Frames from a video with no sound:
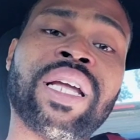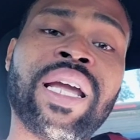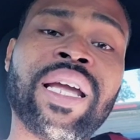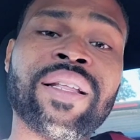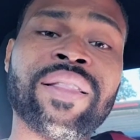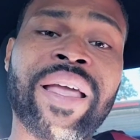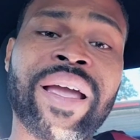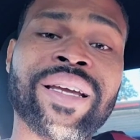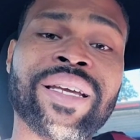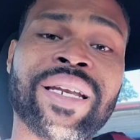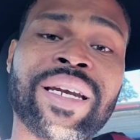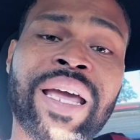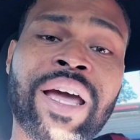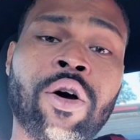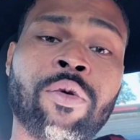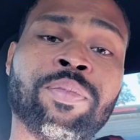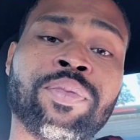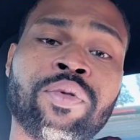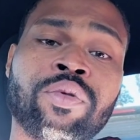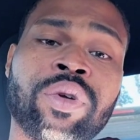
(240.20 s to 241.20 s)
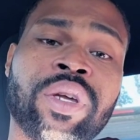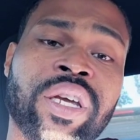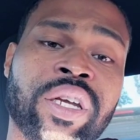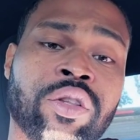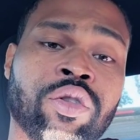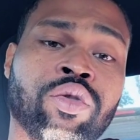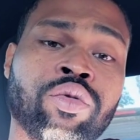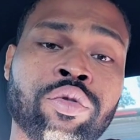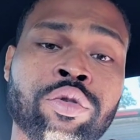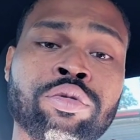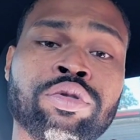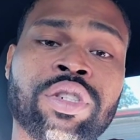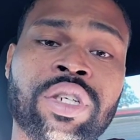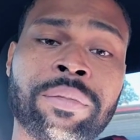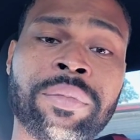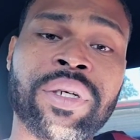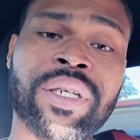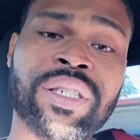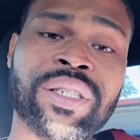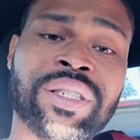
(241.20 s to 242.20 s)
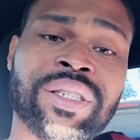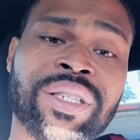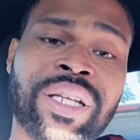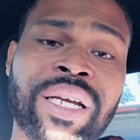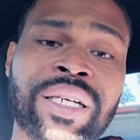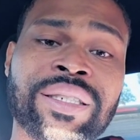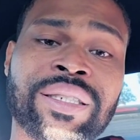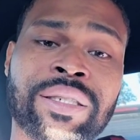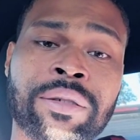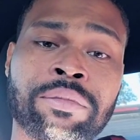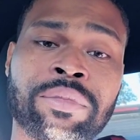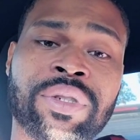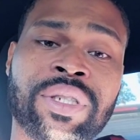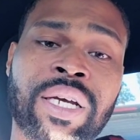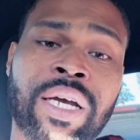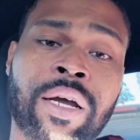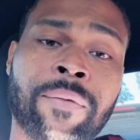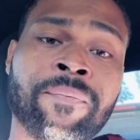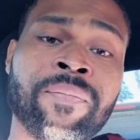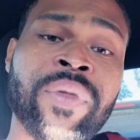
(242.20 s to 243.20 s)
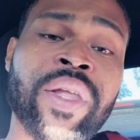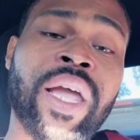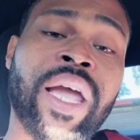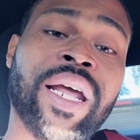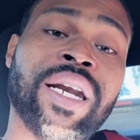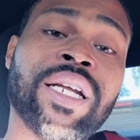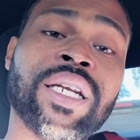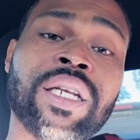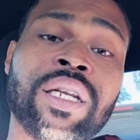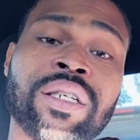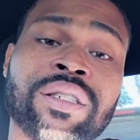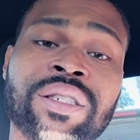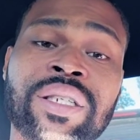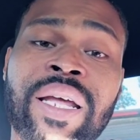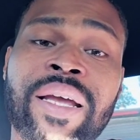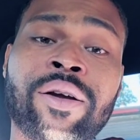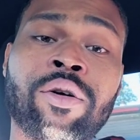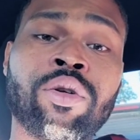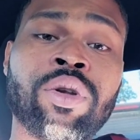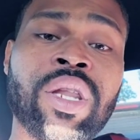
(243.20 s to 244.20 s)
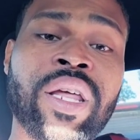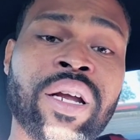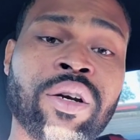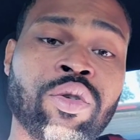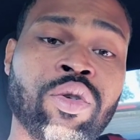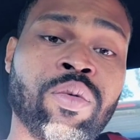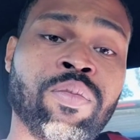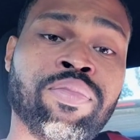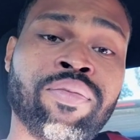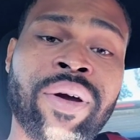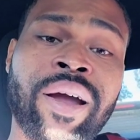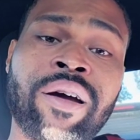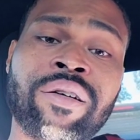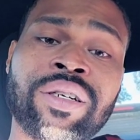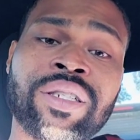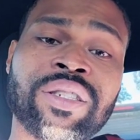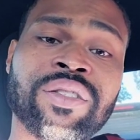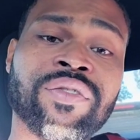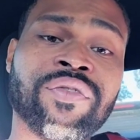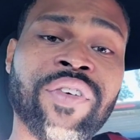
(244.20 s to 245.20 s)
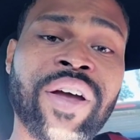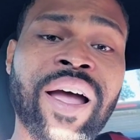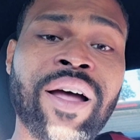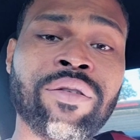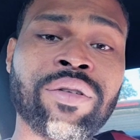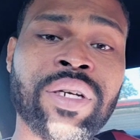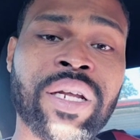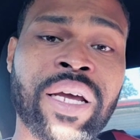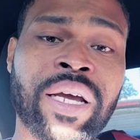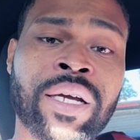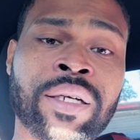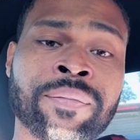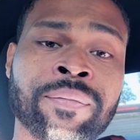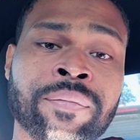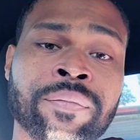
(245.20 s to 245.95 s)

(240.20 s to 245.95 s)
thing that can help you get through some of these things sometime. And it looks like Orlando Brown has found that.